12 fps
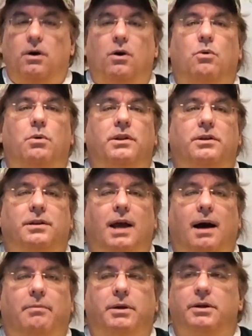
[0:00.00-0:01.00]
or with your
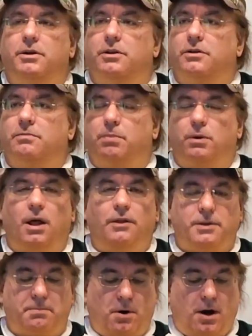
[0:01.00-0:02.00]
tablet, you just pull
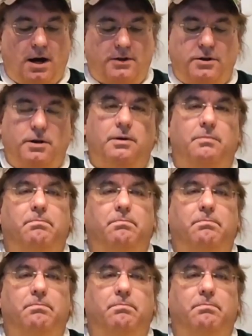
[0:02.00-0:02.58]
out the box,